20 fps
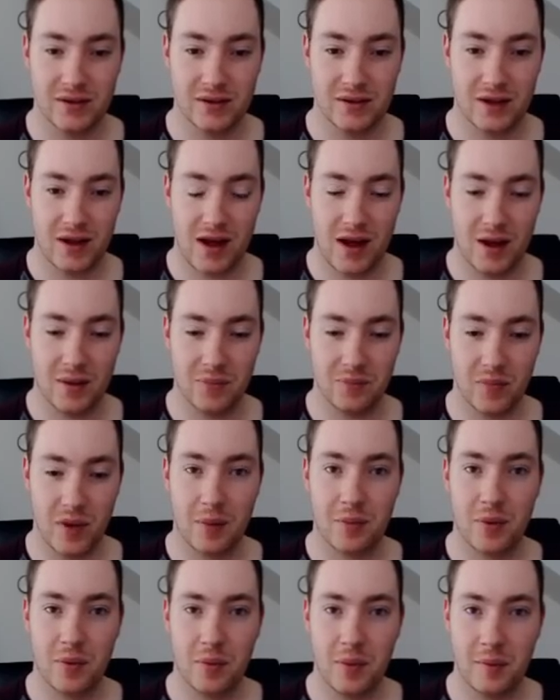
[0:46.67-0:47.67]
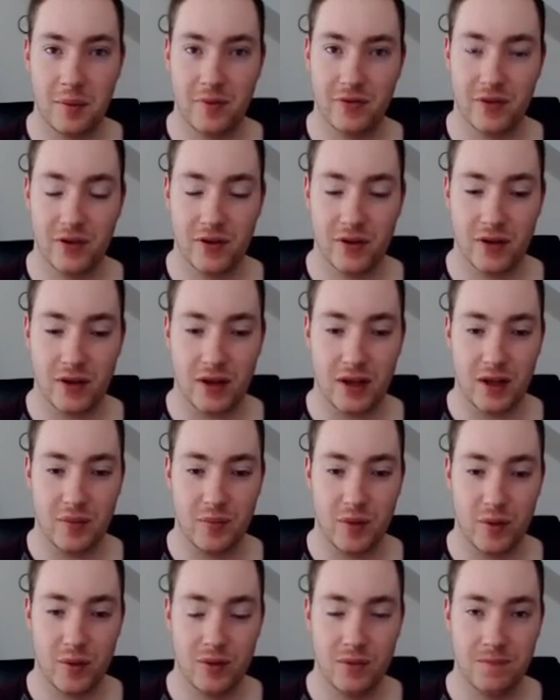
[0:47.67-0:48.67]
Um, I probably prefer the
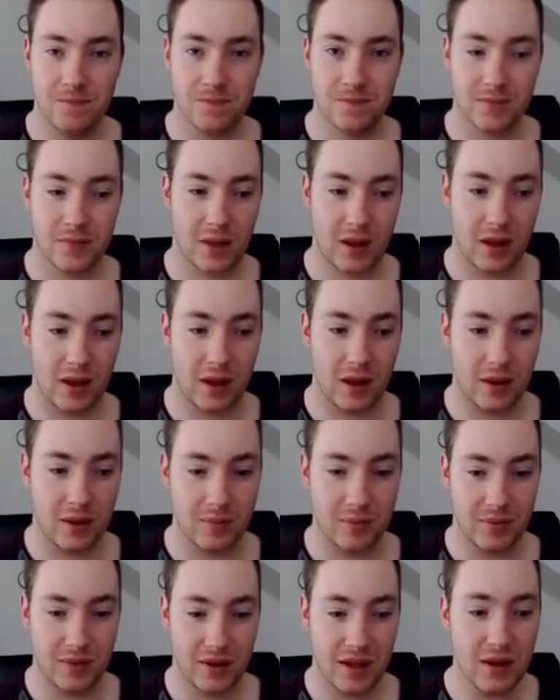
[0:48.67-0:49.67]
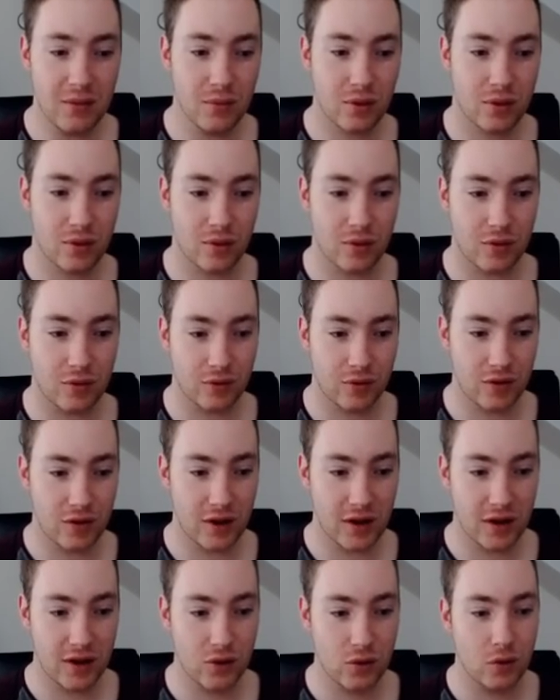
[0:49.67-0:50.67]
lemur one, uh, but that one's still cool.
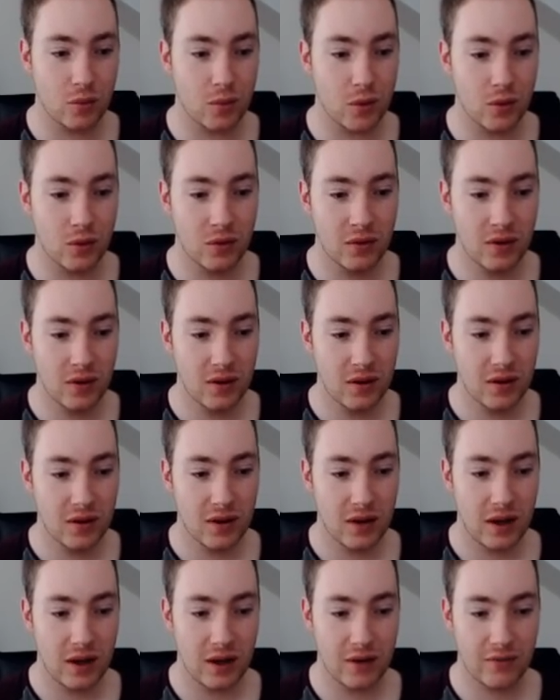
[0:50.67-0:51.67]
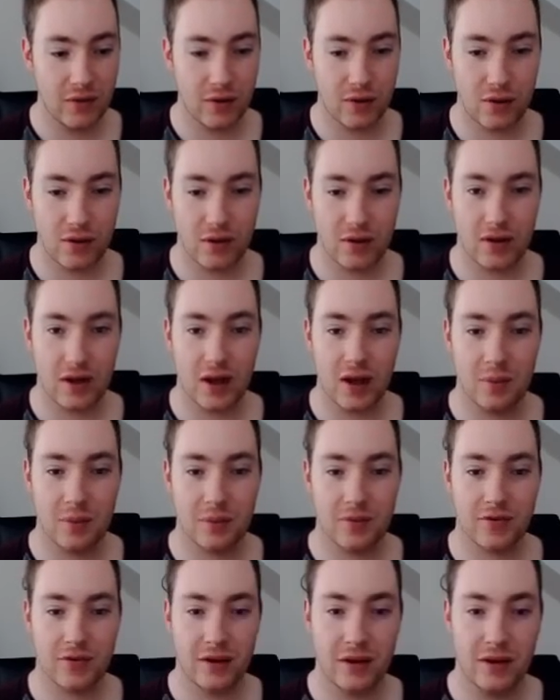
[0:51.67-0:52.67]
Psychic Normal, Inner Focus and
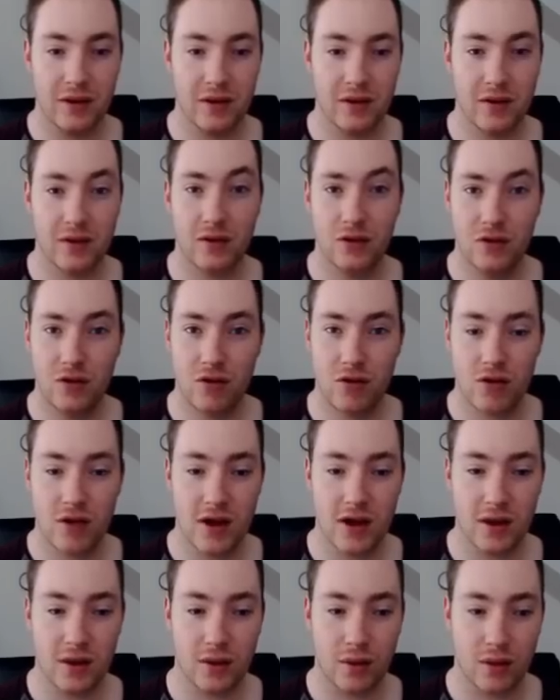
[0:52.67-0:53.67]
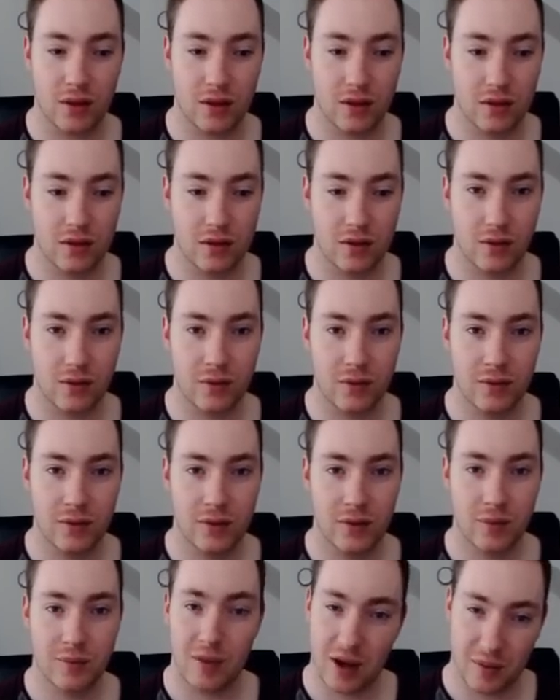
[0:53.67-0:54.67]
Telepathy. Good designs, these two,
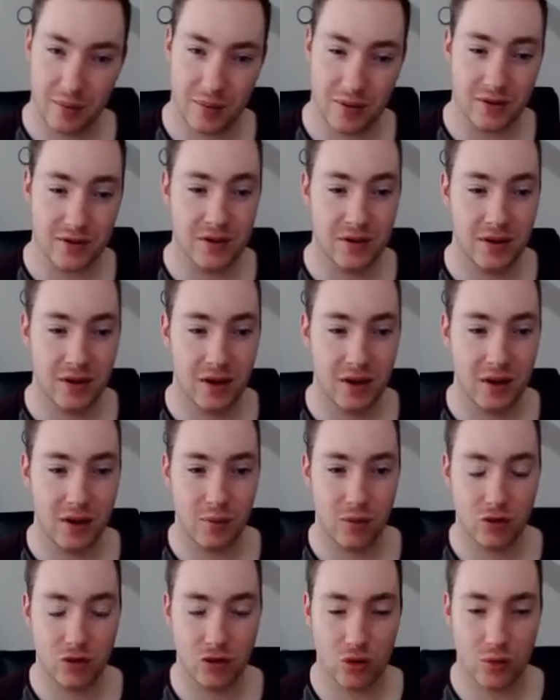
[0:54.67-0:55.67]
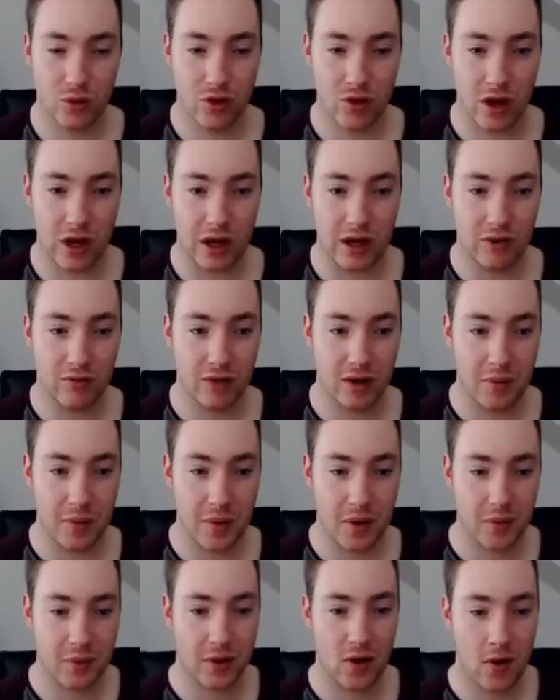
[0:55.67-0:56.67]
in my opinion. Uh, I'm not sure what you guys think, let me
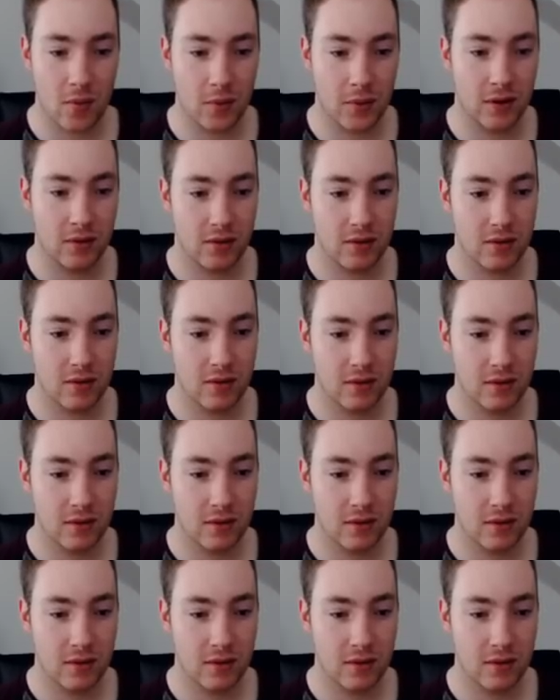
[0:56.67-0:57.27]
know in the comments.